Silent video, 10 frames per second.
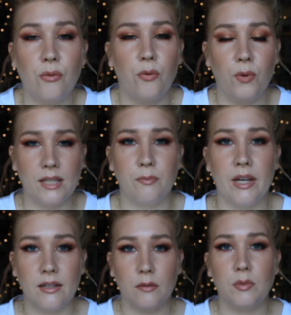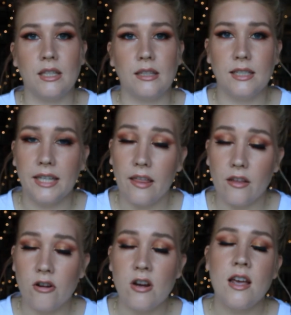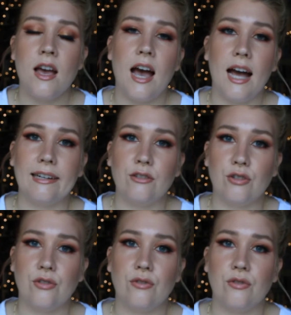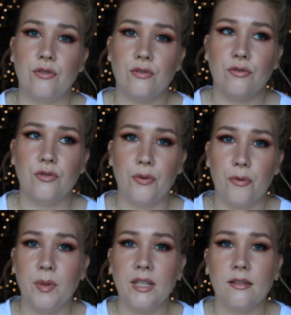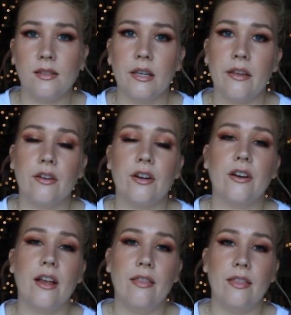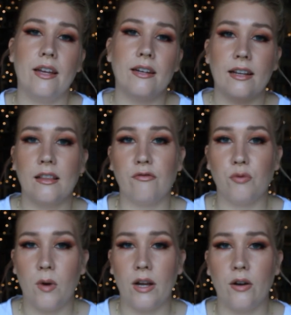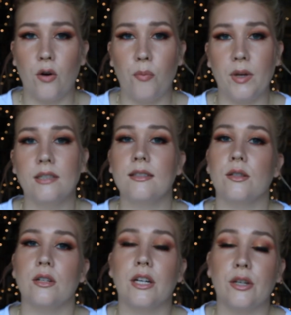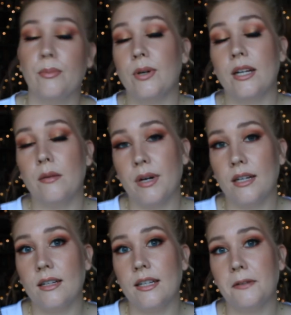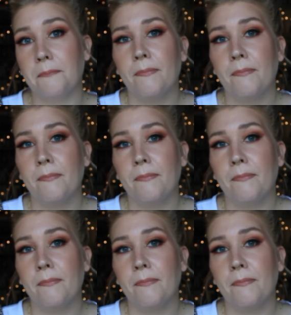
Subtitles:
the waistband completely together. I just sewed the pieces together and then I left one open so that I could put a button in,